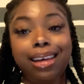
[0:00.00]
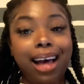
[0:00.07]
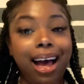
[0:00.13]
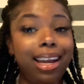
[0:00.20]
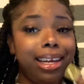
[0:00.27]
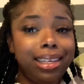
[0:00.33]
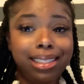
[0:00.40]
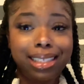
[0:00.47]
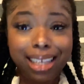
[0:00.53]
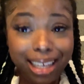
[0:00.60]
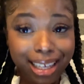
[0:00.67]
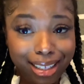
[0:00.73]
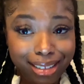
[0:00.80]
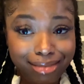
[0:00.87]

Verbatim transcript: I love to eat.